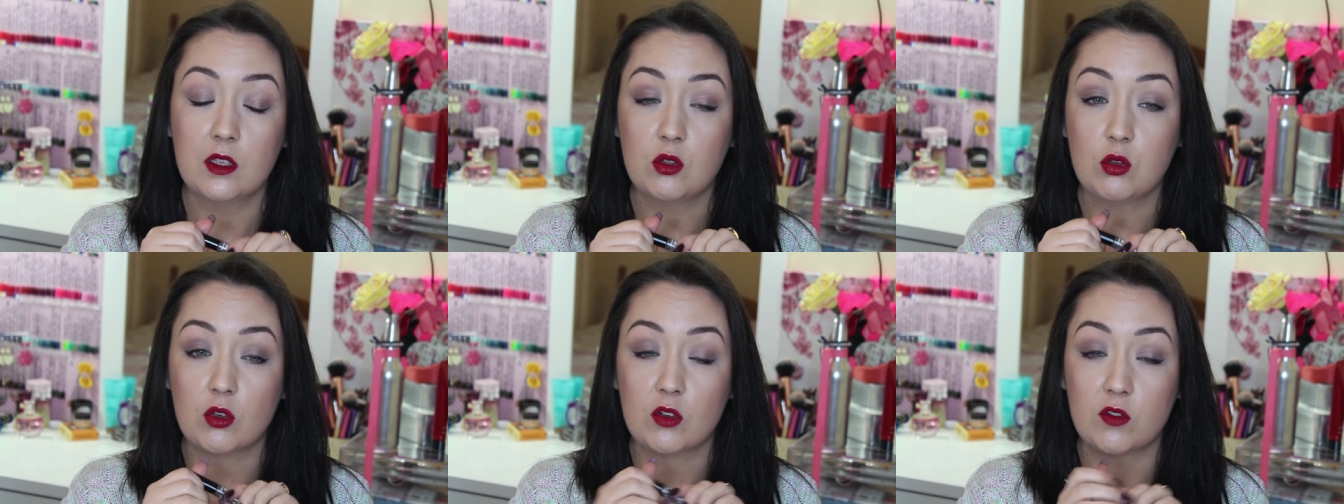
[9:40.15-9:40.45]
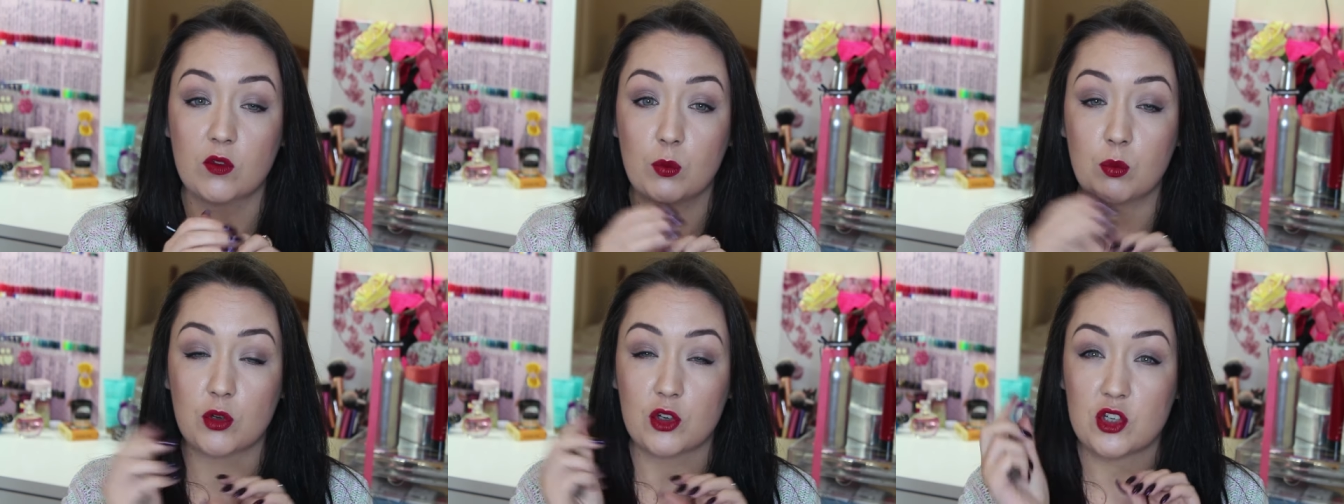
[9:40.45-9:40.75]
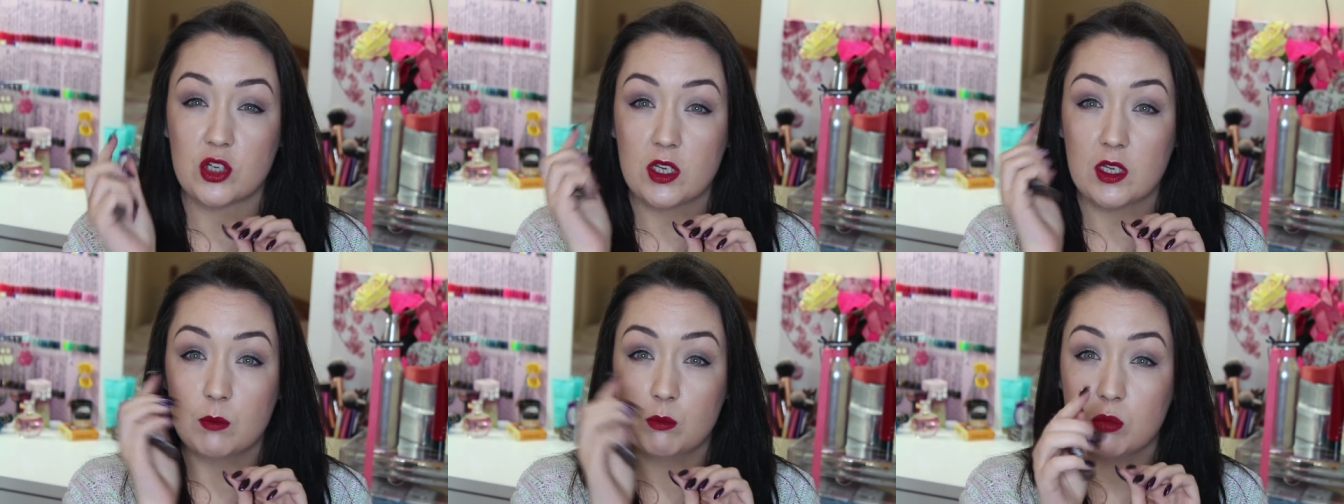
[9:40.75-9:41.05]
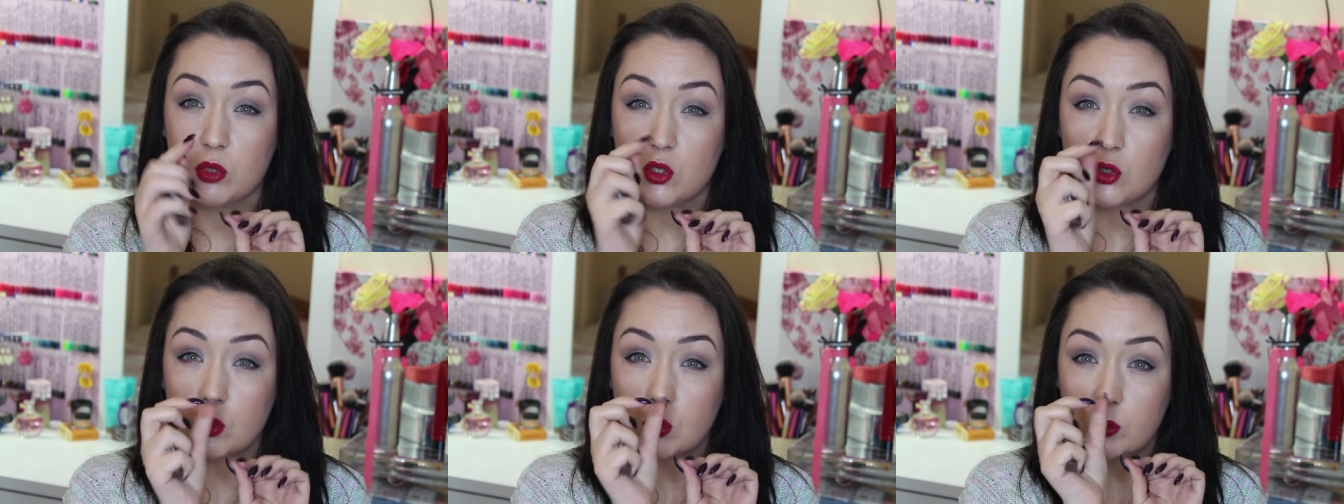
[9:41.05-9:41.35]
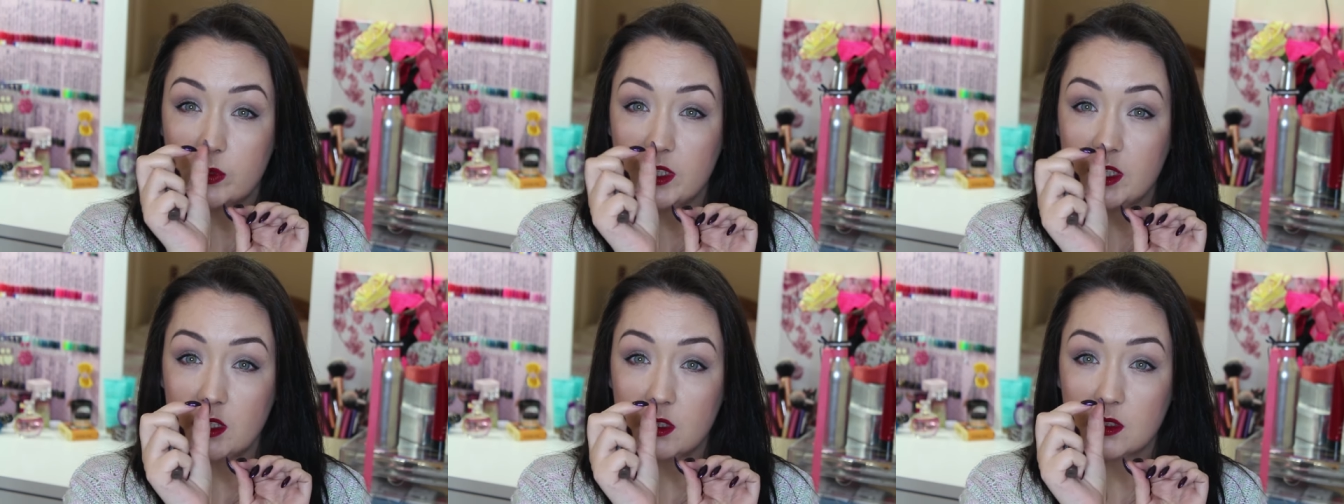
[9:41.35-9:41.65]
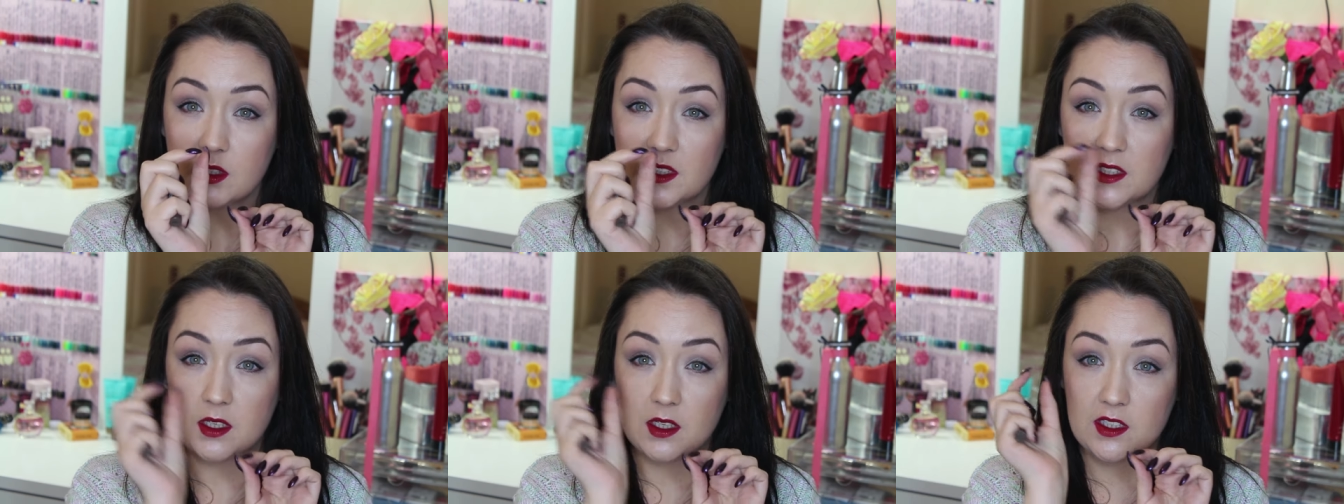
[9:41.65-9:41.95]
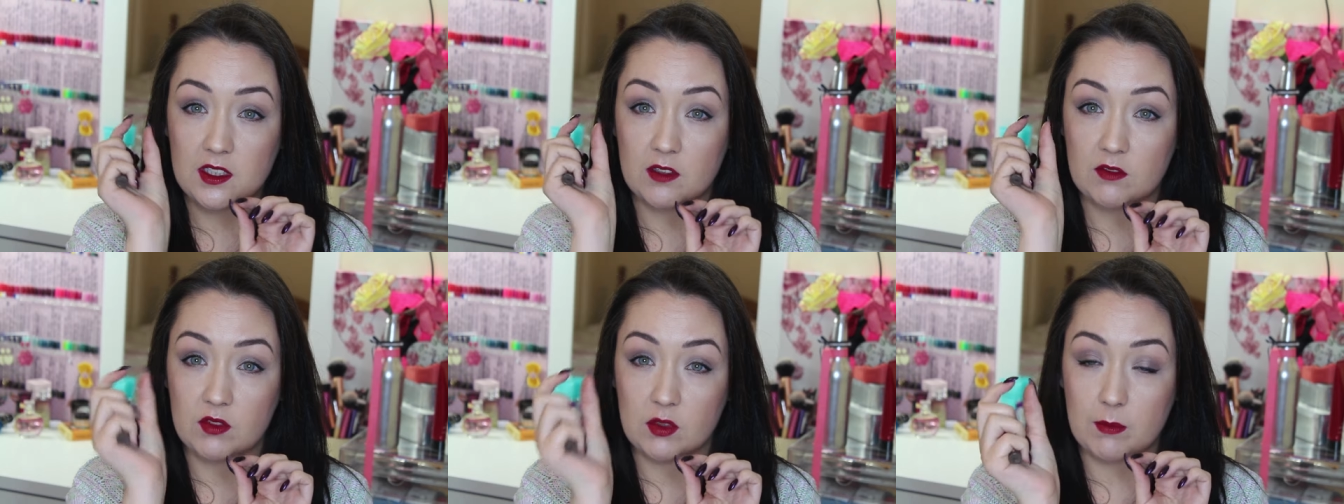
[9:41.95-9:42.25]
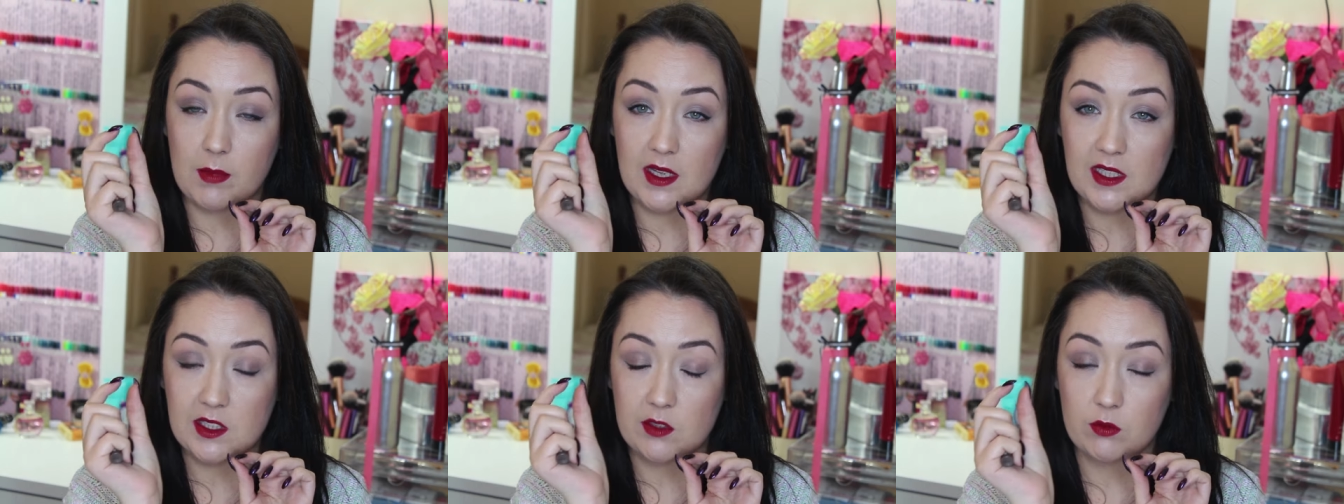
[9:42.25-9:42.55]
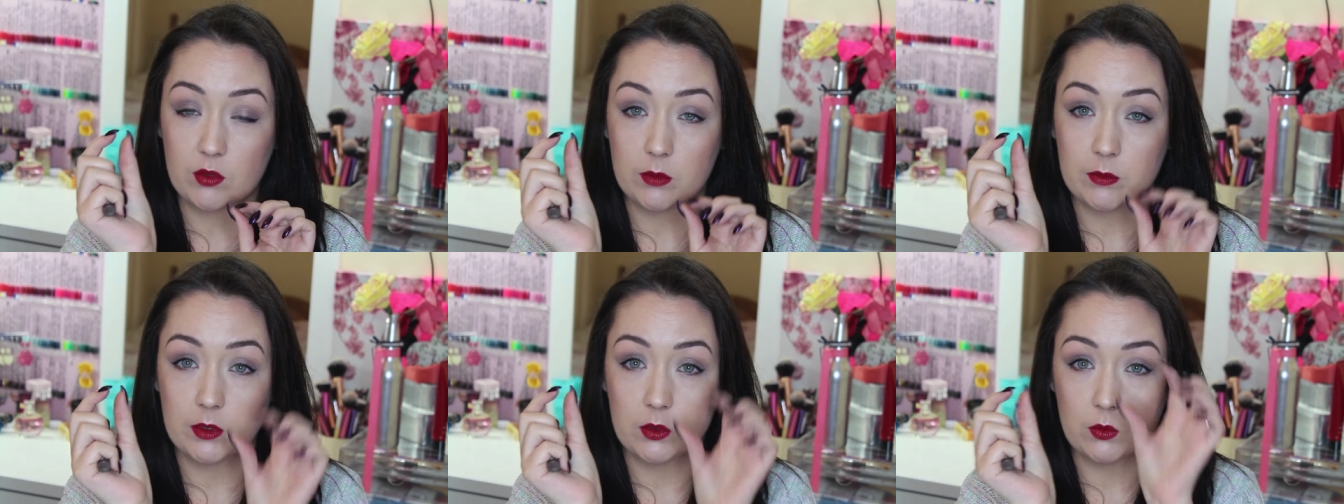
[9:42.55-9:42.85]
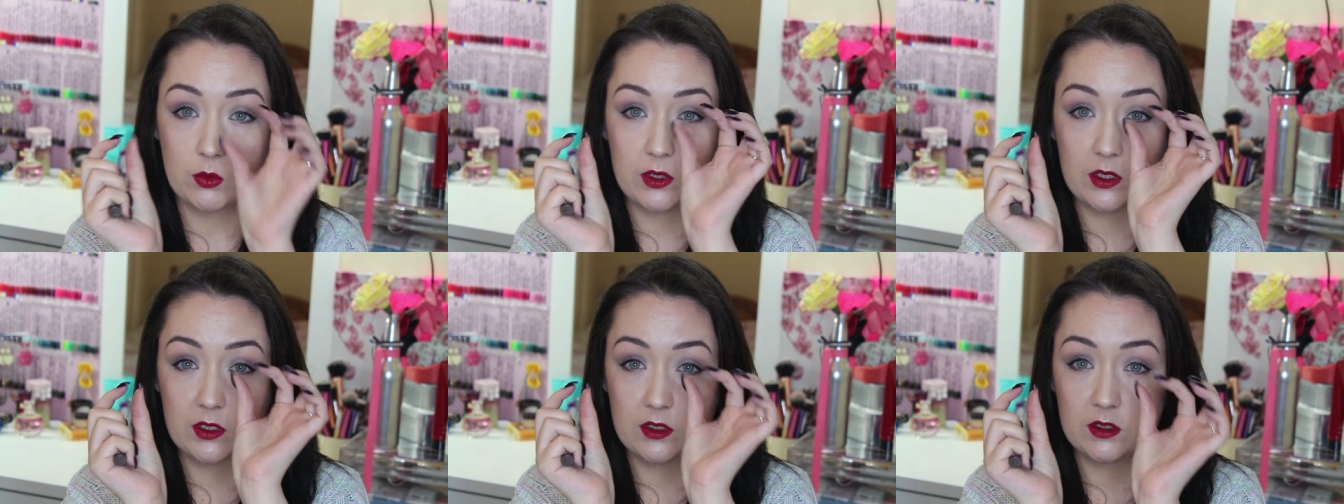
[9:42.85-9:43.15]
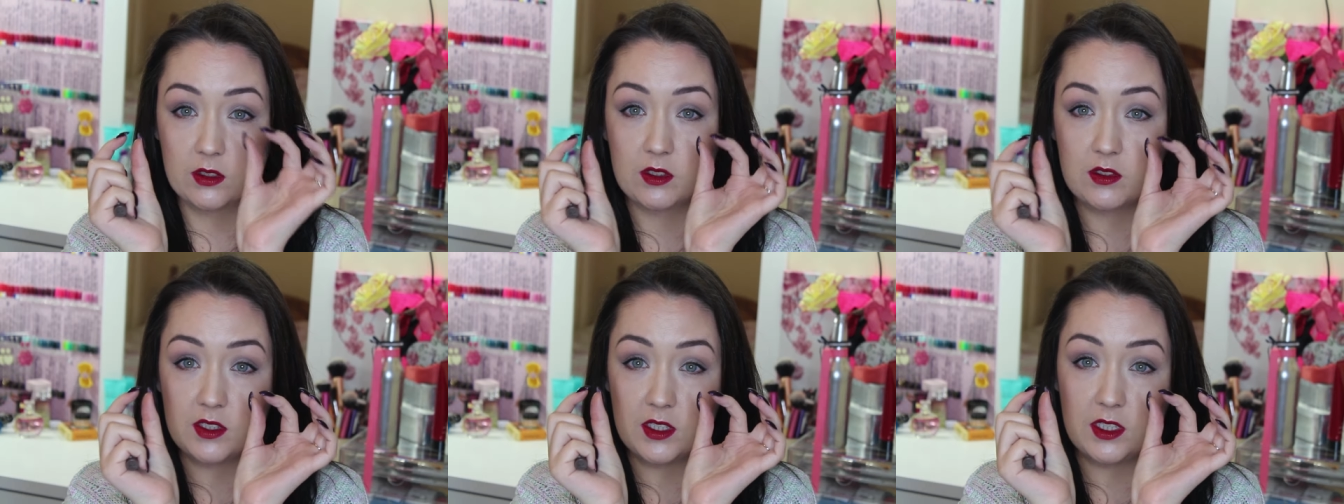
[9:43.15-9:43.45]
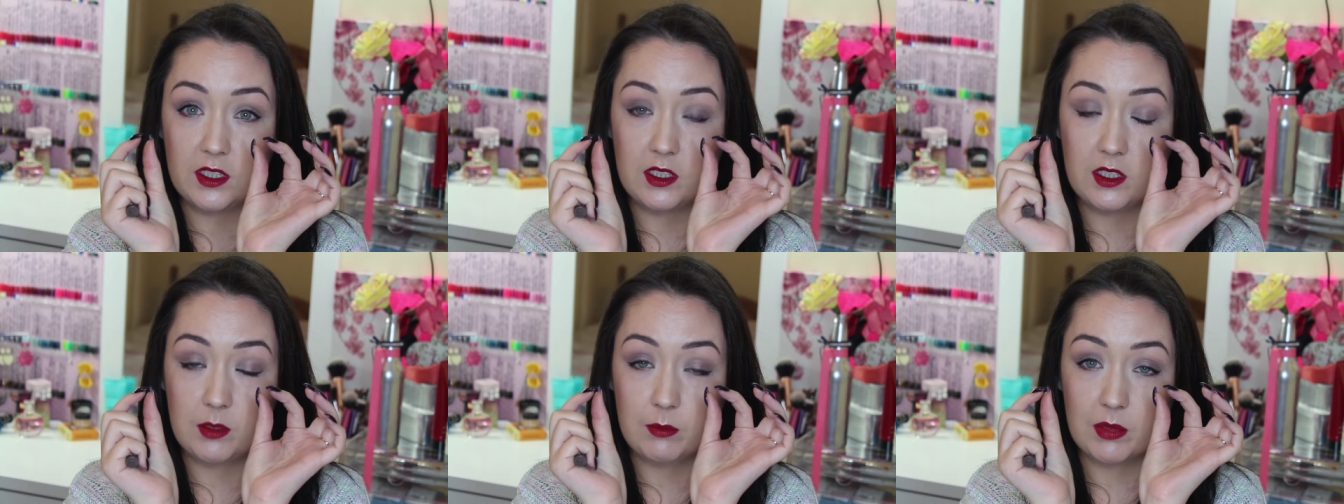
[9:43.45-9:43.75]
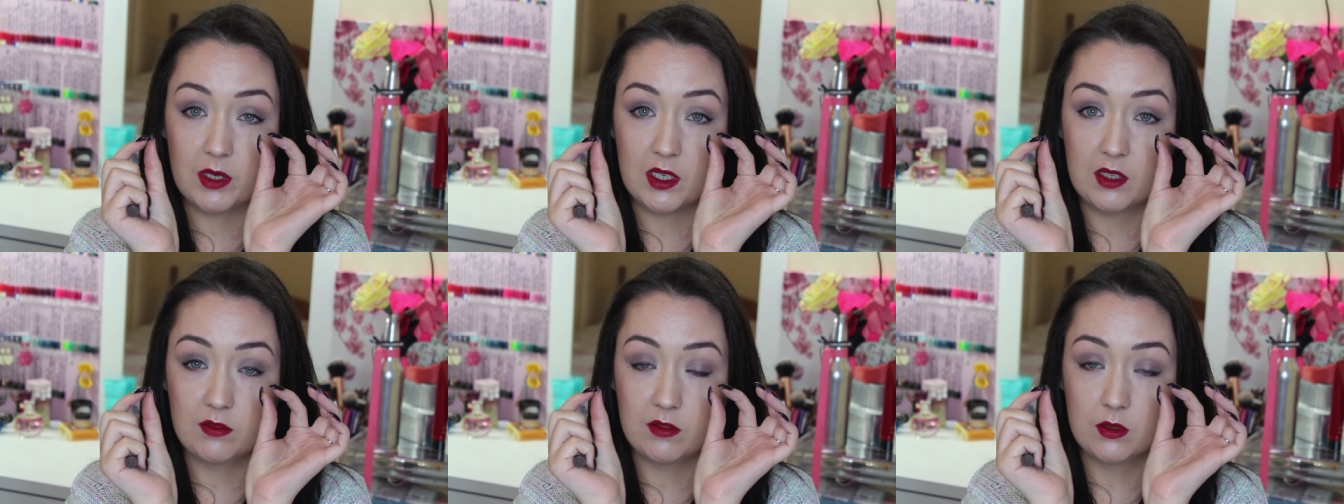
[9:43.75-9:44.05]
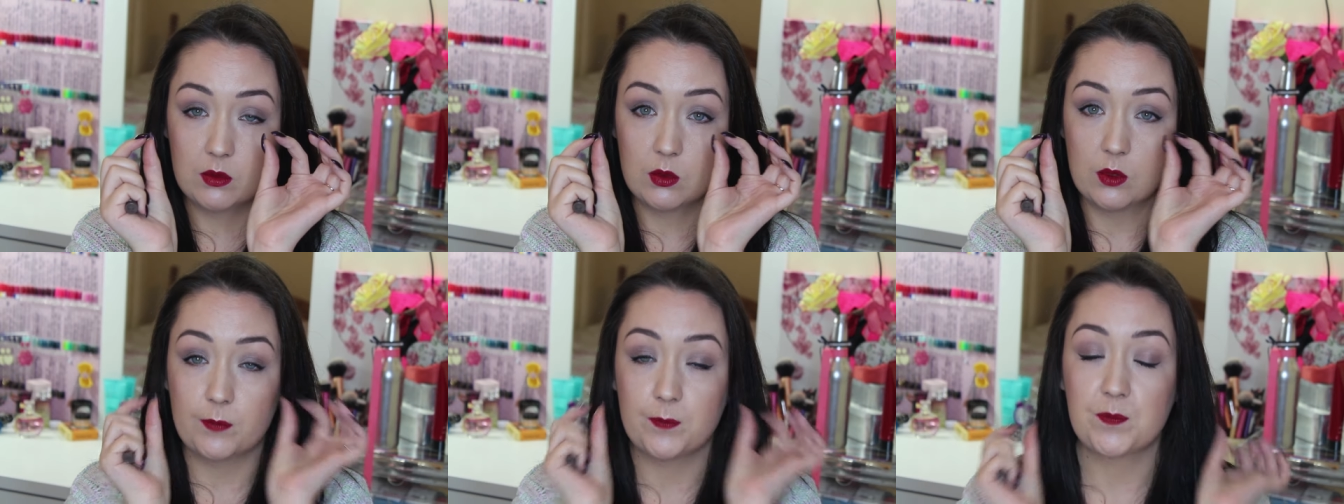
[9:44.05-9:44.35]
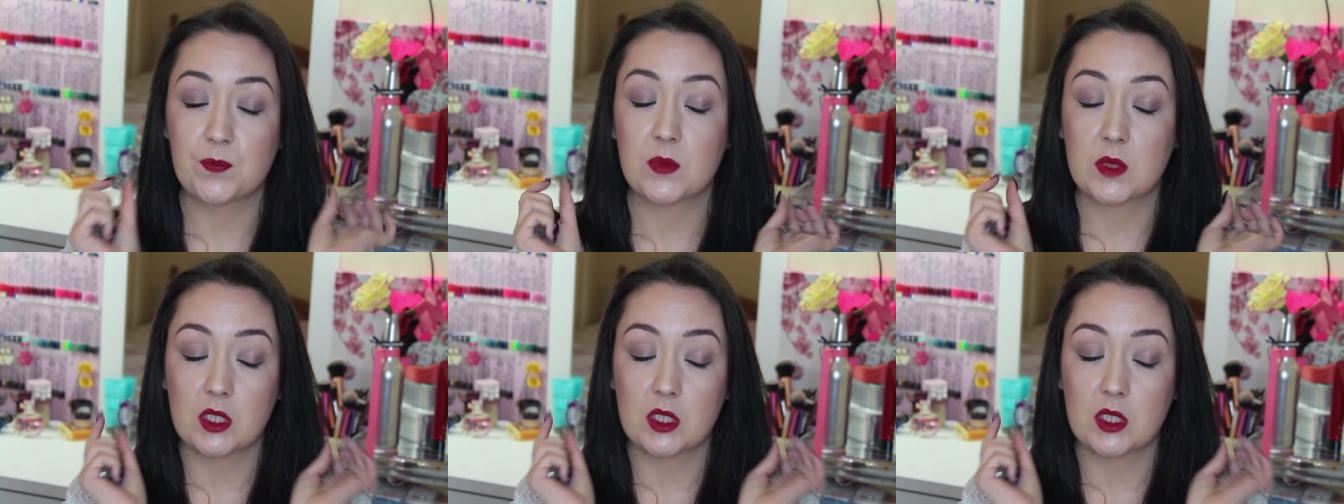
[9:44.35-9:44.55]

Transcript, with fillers: sort of a brush in between the size of the massive Rimmel one and the teeny Benefit one.